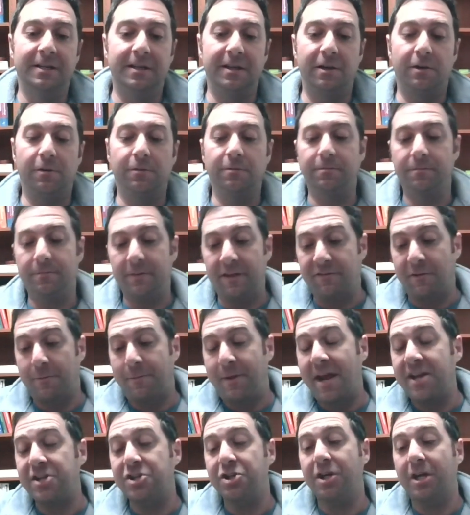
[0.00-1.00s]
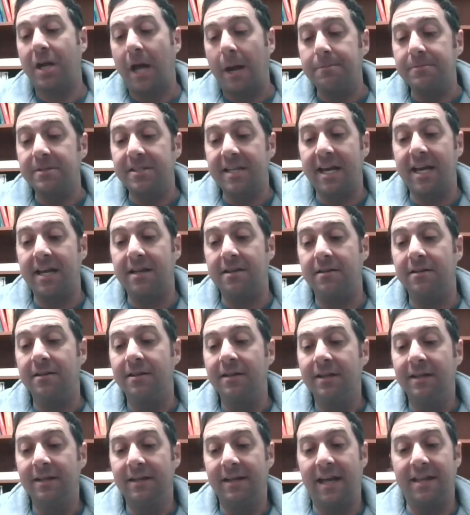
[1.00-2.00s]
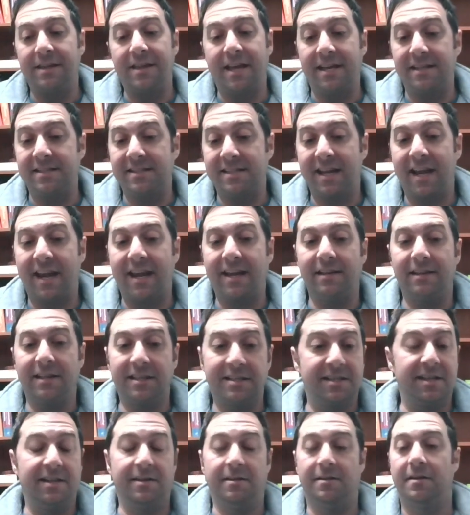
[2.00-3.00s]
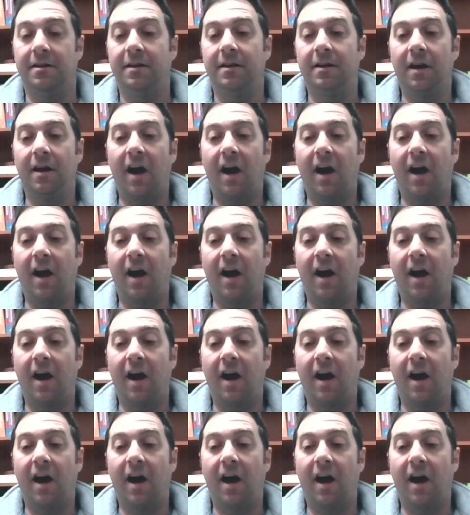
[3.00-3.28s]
If a patient comes in and they say, listen,